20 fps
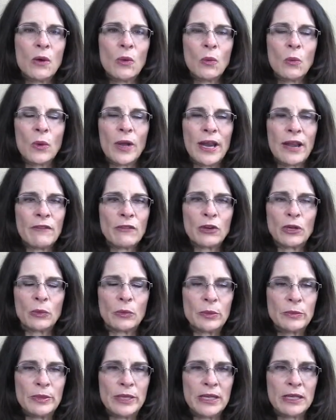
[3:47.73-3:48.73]
Whatever it
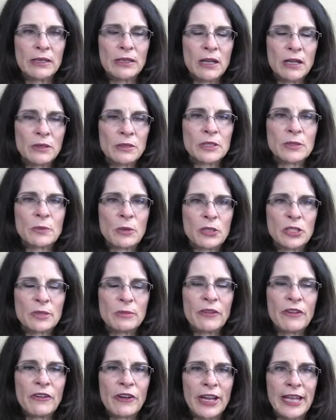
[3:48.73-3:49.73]
would be. You're supposed to
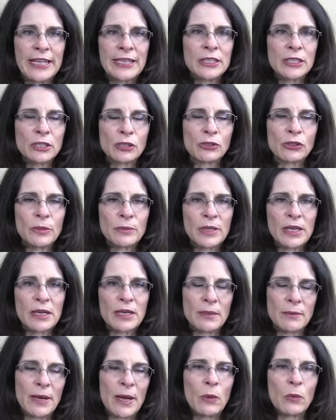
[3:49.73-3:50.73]
be very indiscriminate
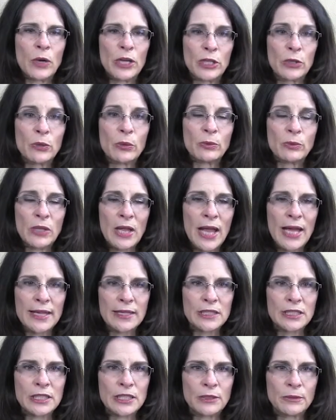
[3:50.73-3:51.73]
about what you apply
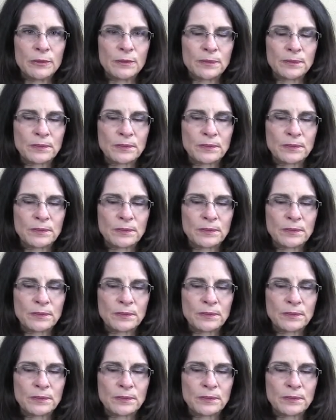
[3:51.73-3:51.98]
it to.